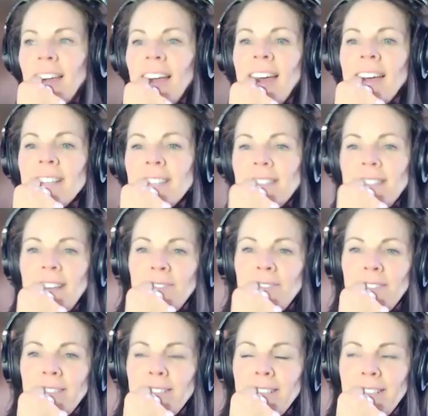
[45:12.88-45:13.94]

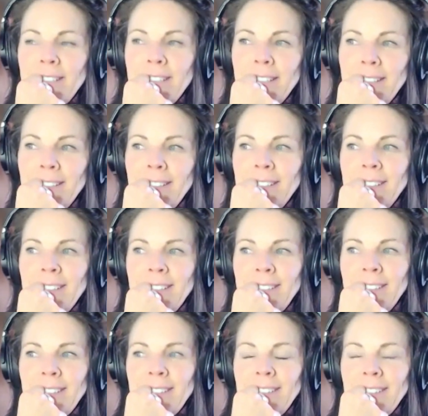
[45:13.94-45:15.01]
SAVERS.
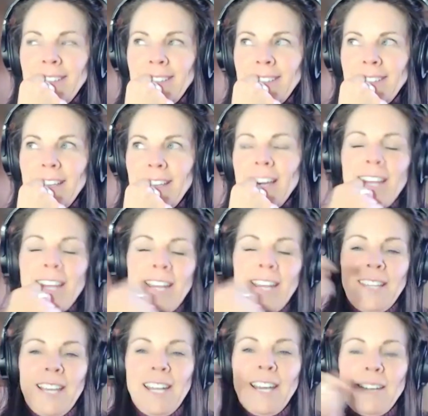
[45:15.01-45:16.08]
And
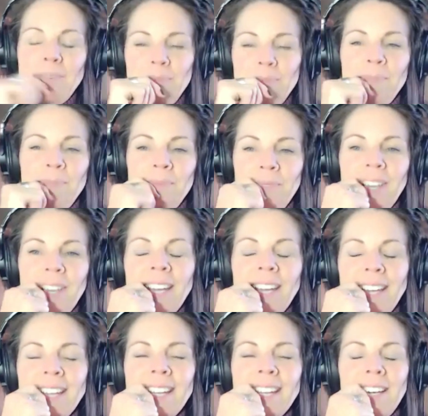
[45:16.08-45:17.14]
then I
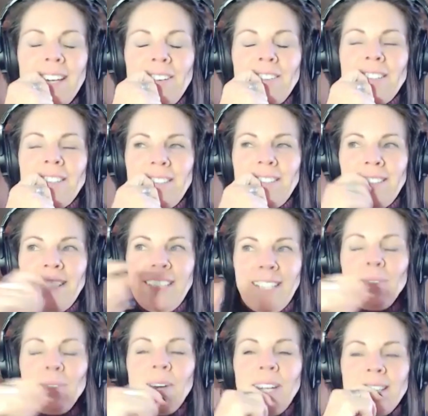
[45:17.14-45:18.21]
was like, I
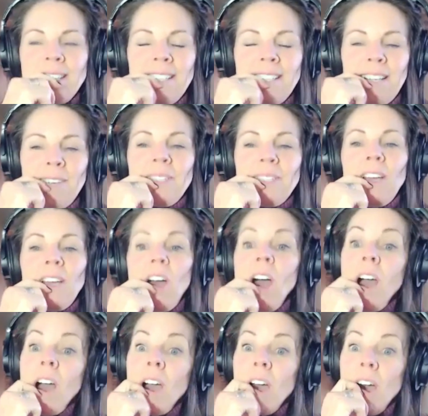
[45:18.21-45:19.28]
went into that. I'm like,
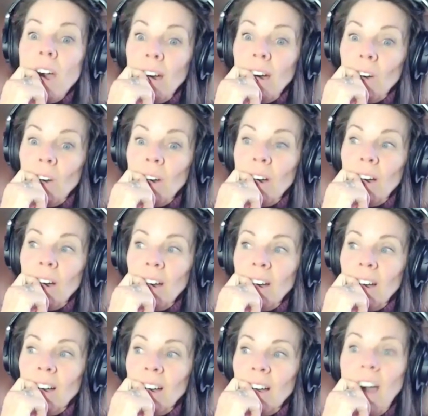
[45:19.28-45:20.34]
oh,
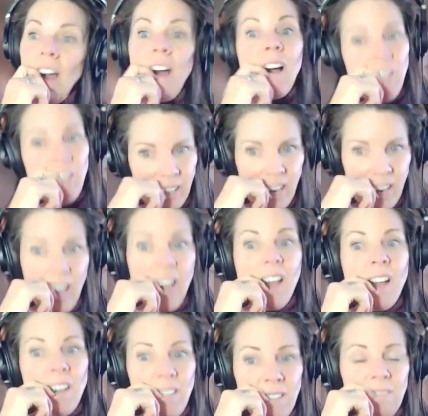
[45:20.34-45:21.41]
yeah,
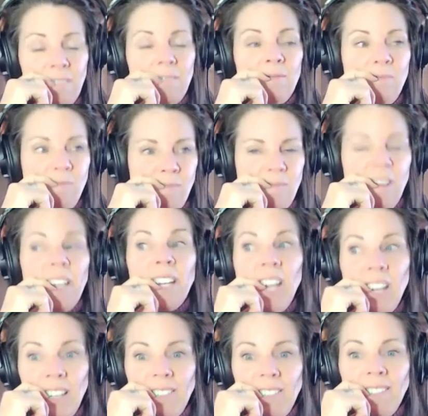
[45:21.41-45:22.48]
I get
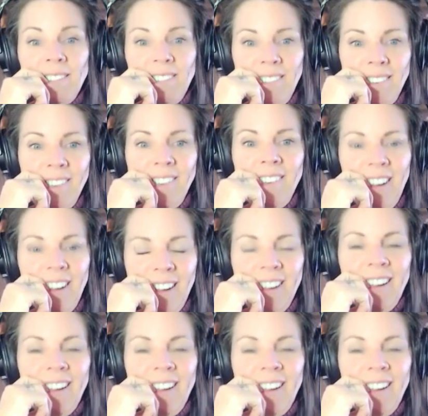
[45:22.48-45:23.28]
it. Yeah.